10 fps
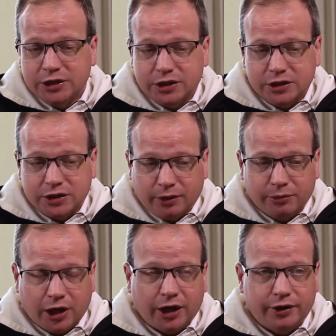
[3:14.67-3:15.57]
to
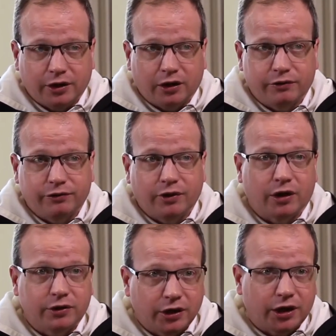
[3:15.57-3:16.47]
some kind of
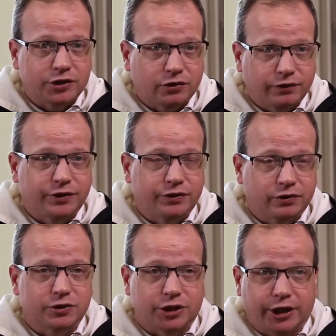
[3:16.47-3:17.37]
ontological
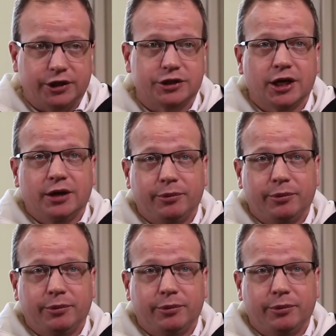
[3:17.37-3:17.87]
physical change